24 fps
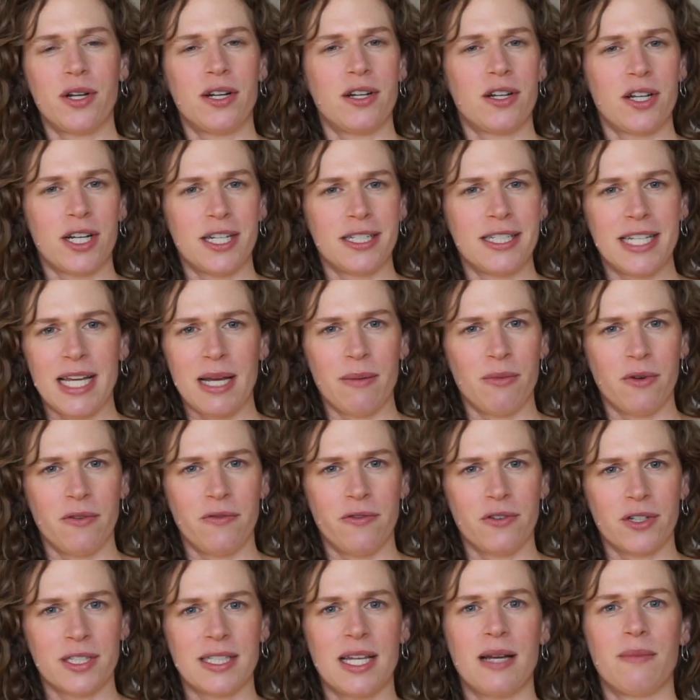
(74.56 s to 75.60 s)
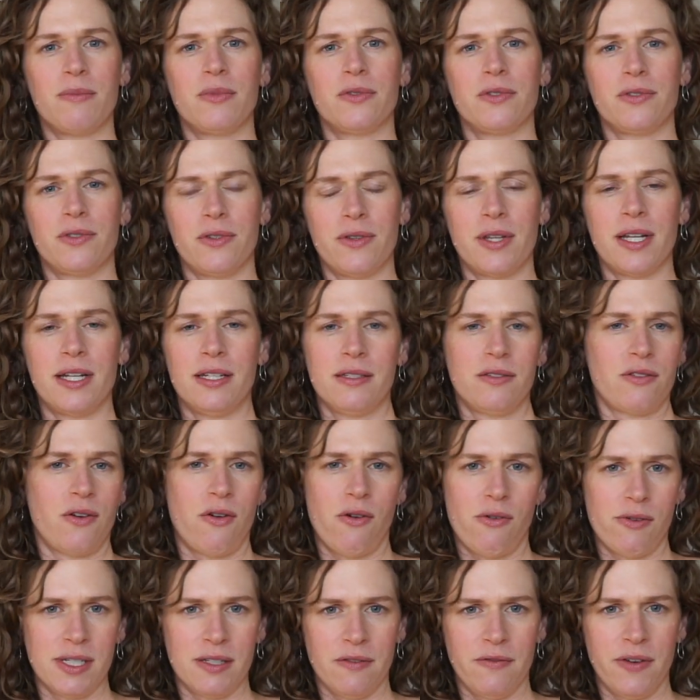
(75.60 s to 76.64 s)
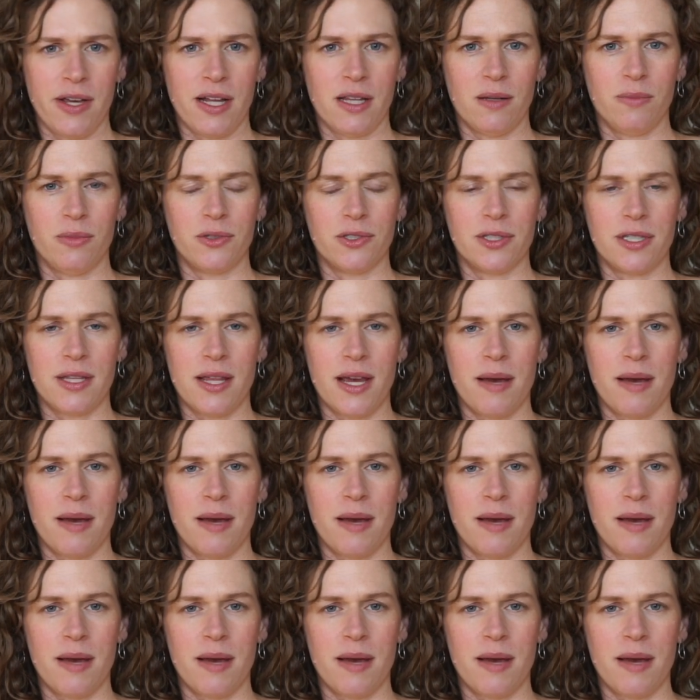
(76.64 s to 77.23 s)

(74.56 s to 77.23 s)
put it on a table, for example, so that it's always available to